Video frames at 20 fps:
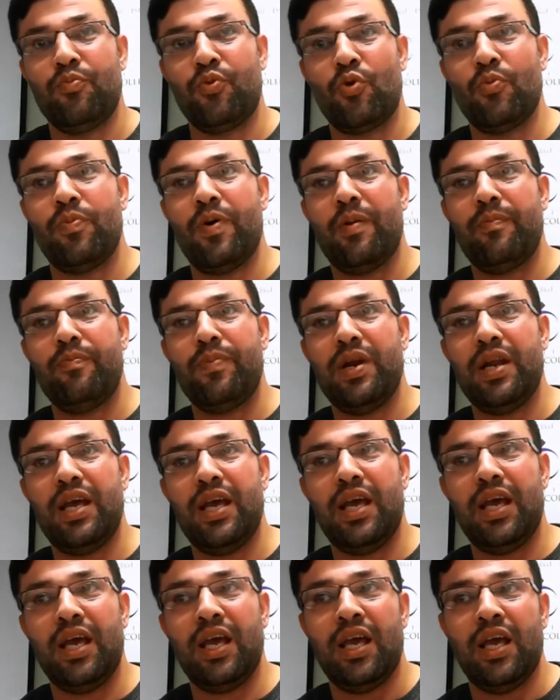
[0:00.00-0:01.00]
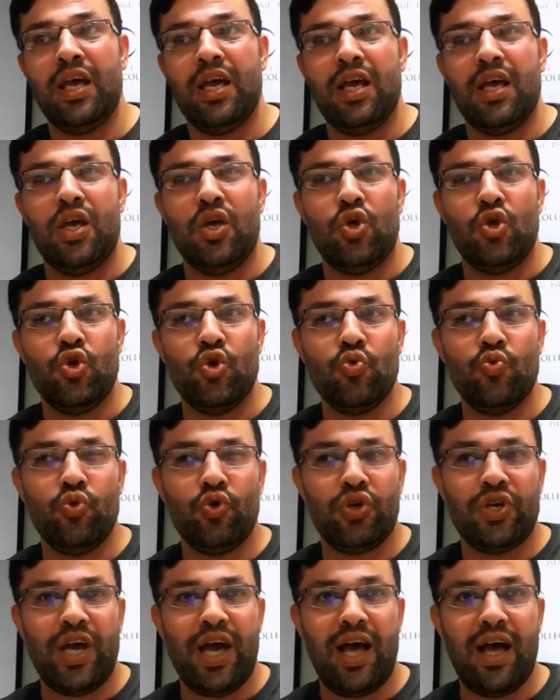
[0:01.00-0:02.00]
probably you
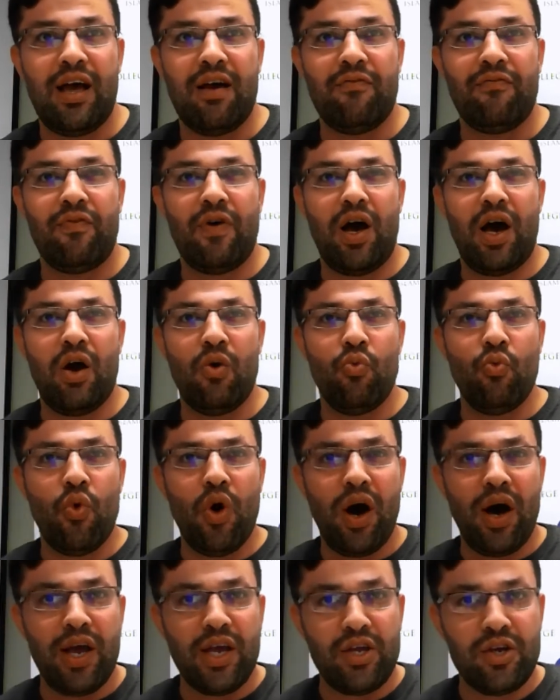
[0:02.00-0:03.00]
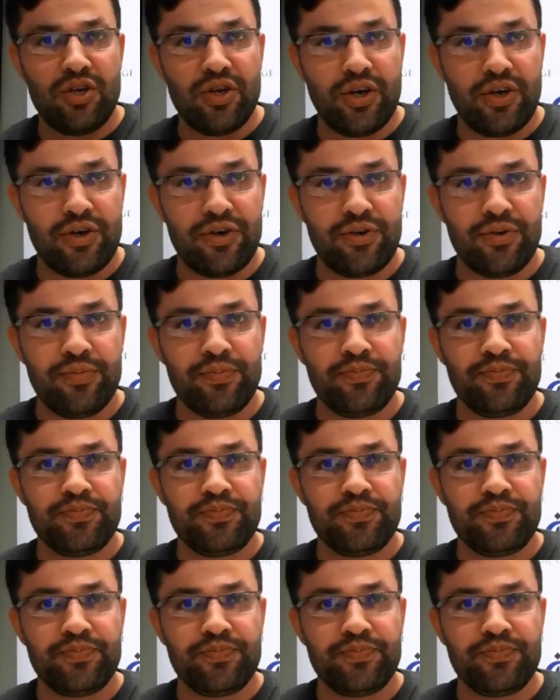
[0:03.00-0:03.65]
would have a wider